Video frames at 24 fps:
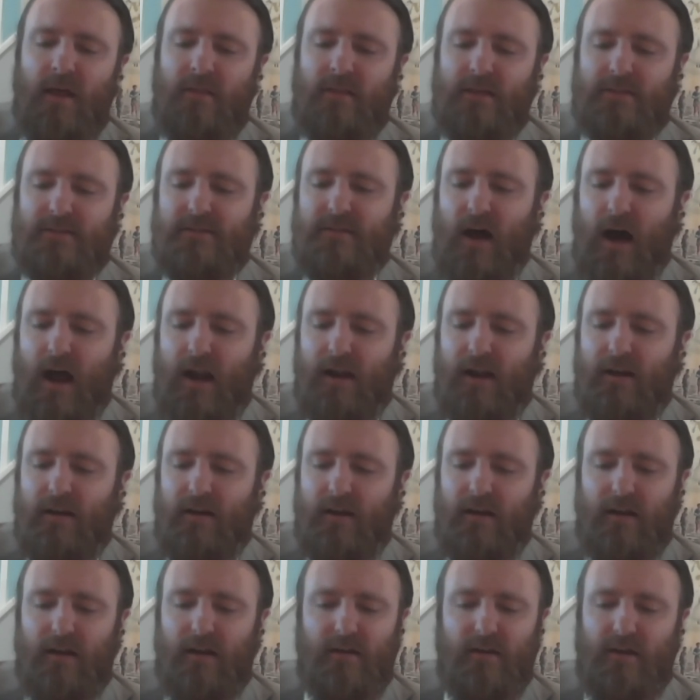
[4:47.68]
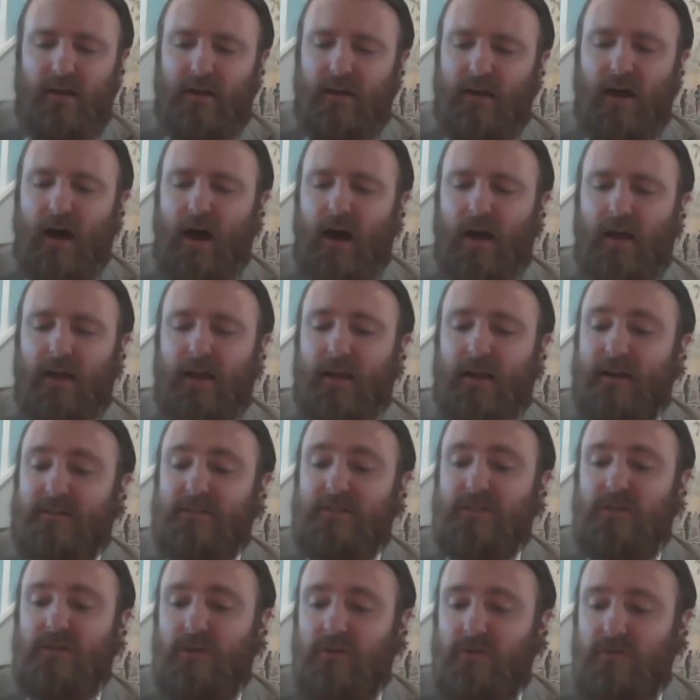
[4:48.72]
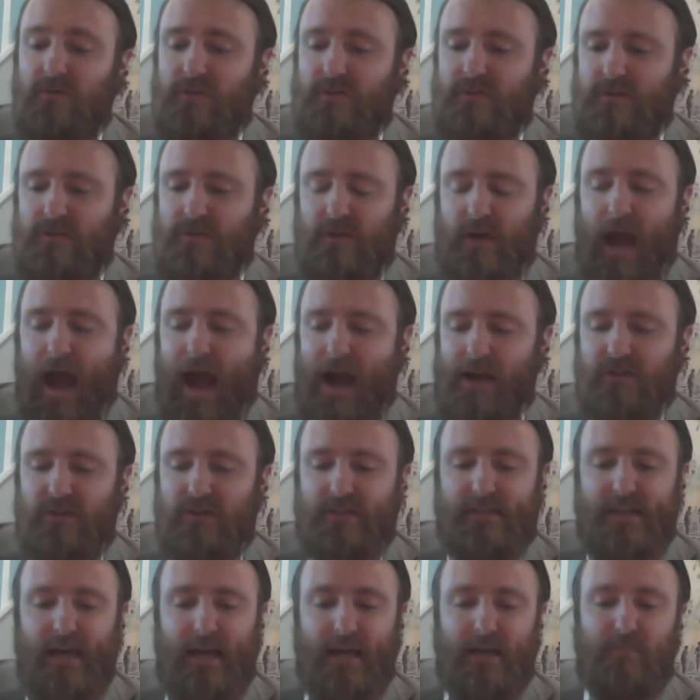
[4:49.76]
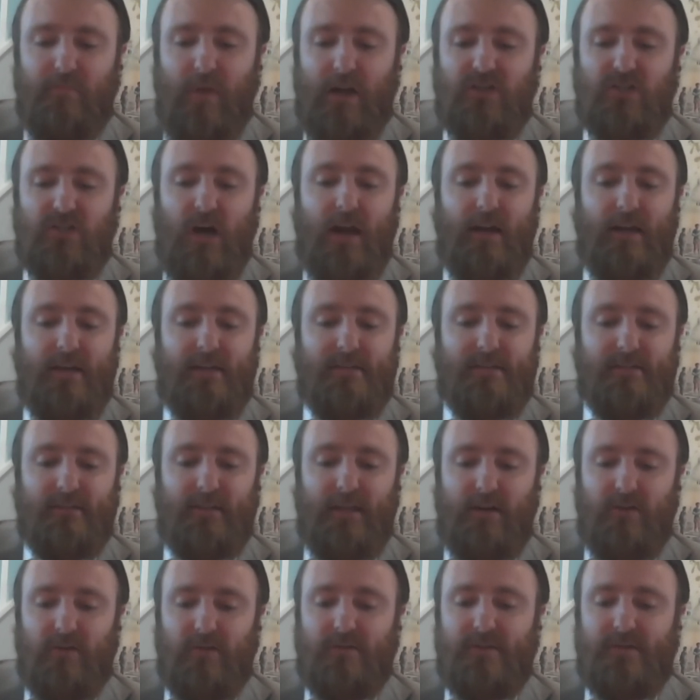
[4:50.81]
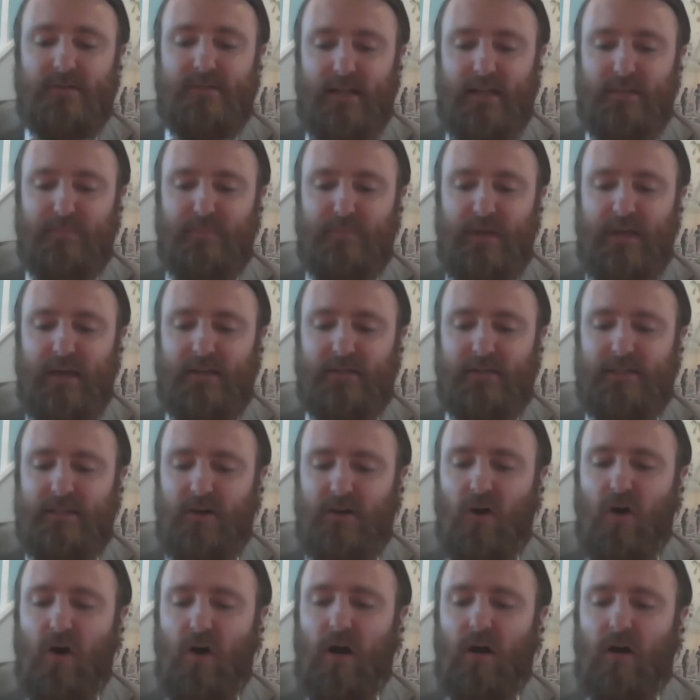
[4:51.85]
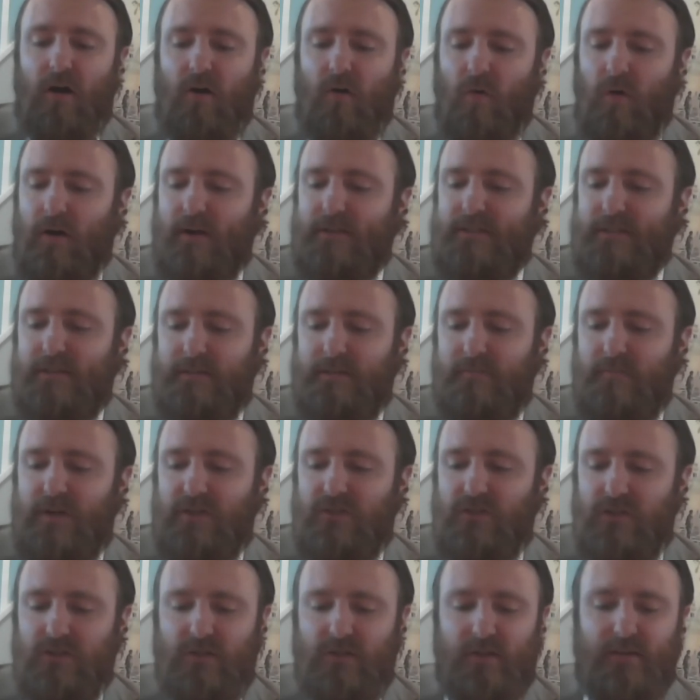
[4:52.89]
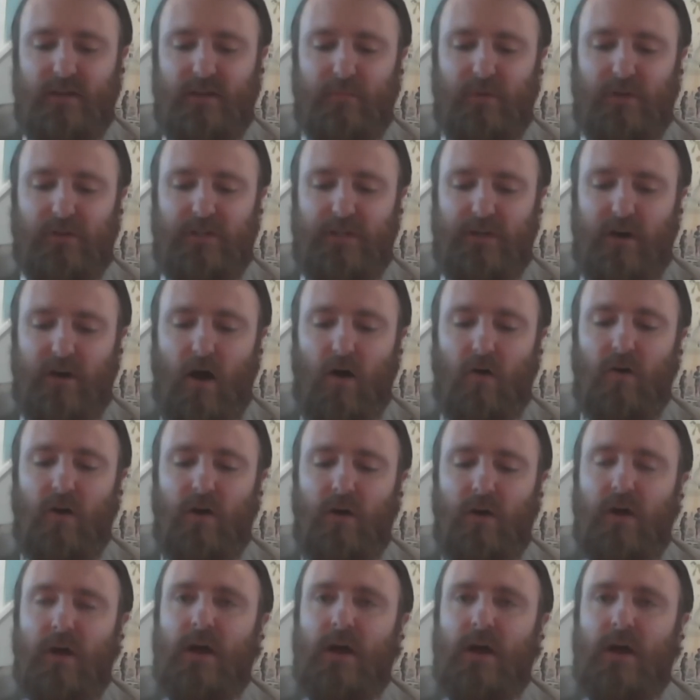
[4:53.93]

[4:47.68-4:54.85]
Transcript: This is not a, uh, an excuse to actions taken by Chinese leaders since PNTR or its admission to the WTO.